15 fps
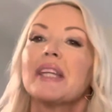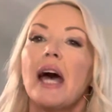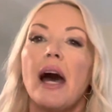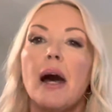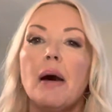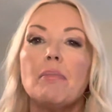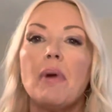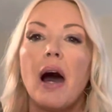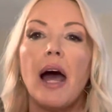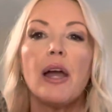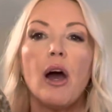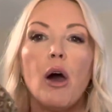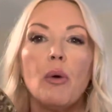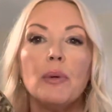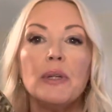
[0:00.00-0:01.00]
I
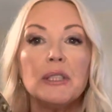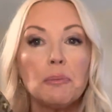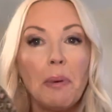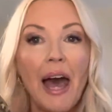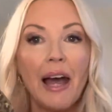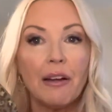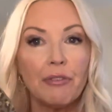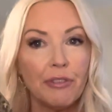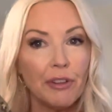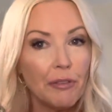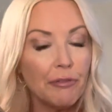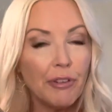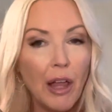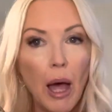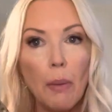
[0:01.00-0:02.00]
always pack
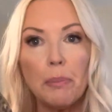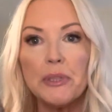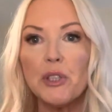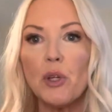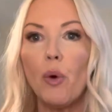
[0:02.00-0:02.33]
flip-flops,